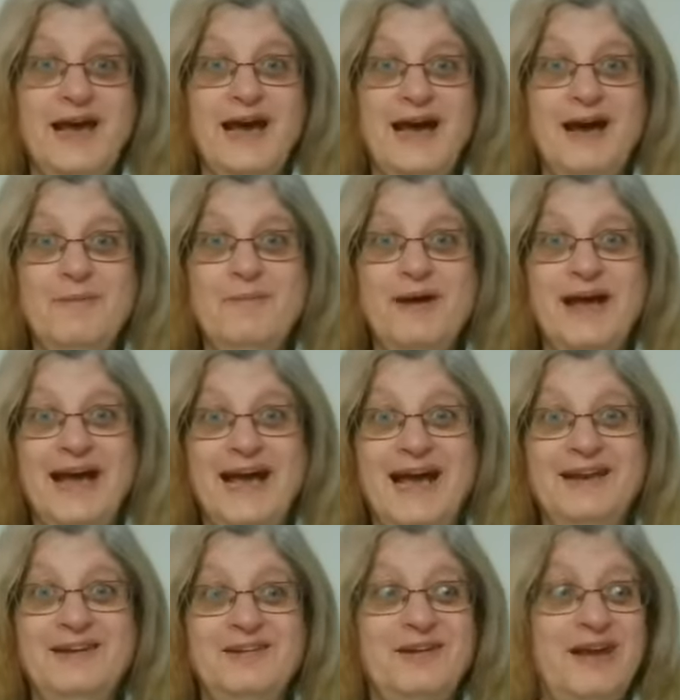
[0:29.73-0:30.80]

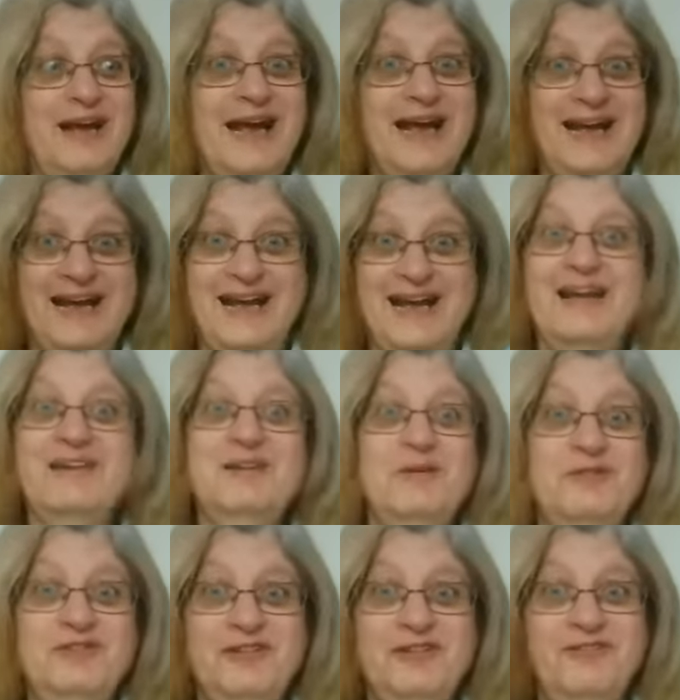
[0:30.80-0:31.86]
And as
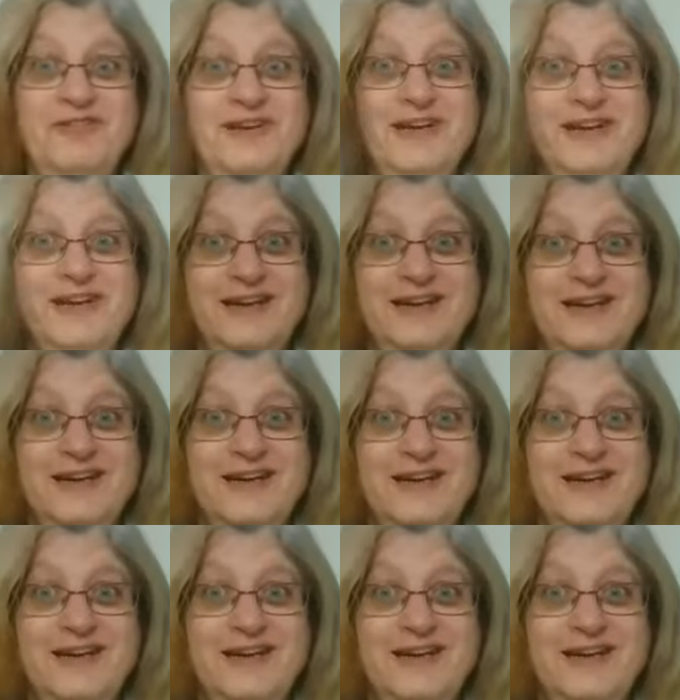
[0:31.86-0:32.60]
I was shuffling,